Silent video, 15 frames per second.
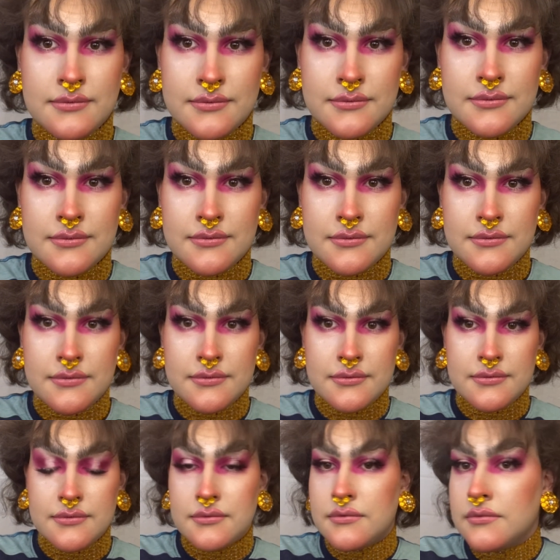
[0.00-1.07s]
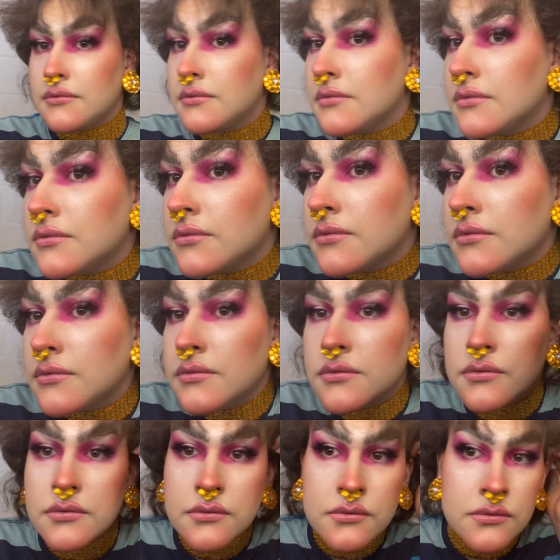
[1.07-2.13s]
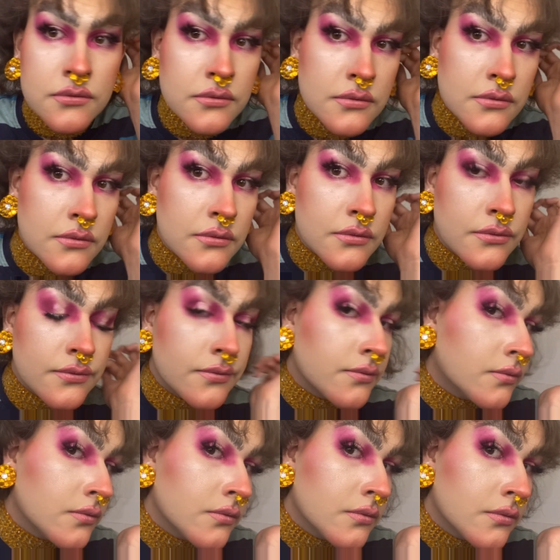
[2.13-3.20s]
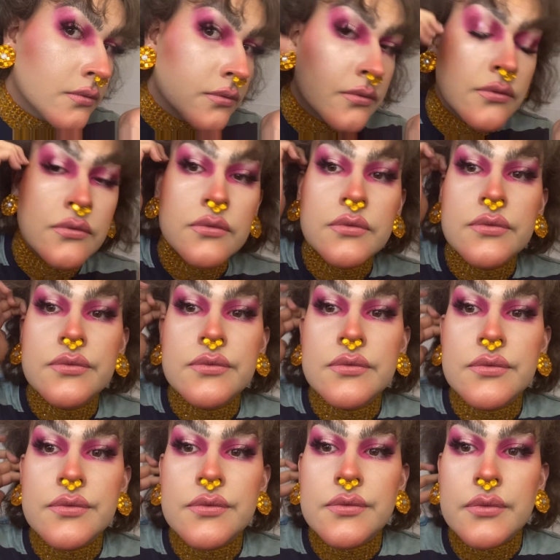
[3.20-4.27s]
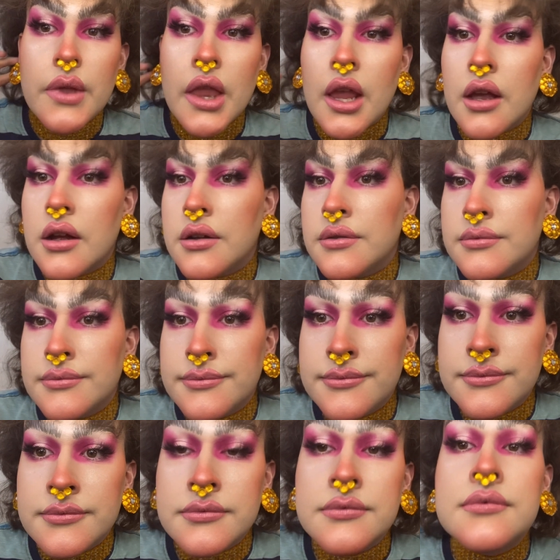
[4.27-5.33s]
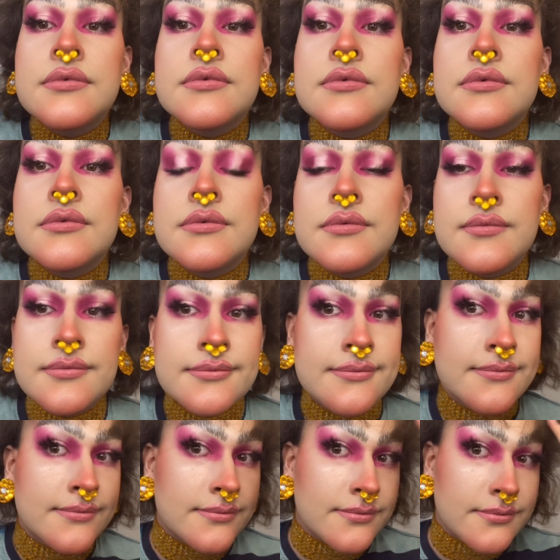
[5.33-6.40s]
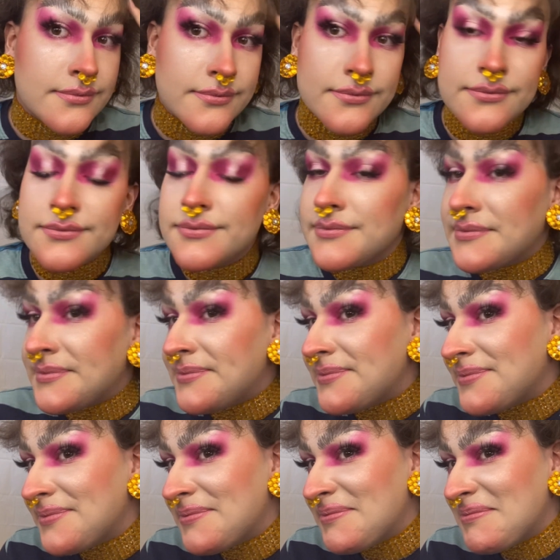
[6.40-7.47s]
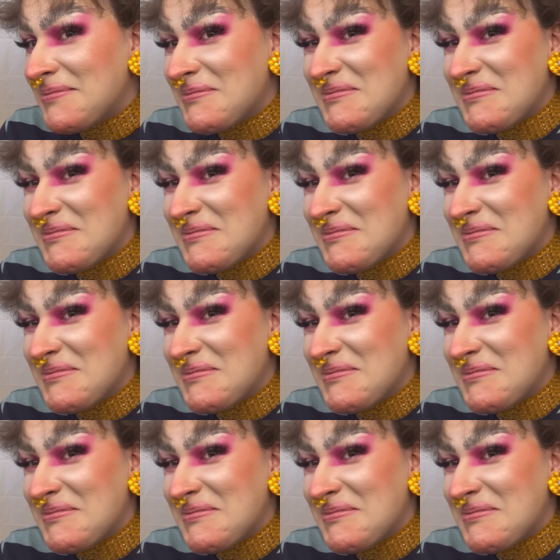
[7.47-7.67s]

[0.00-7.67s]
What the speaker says: No one is speaking in this clip.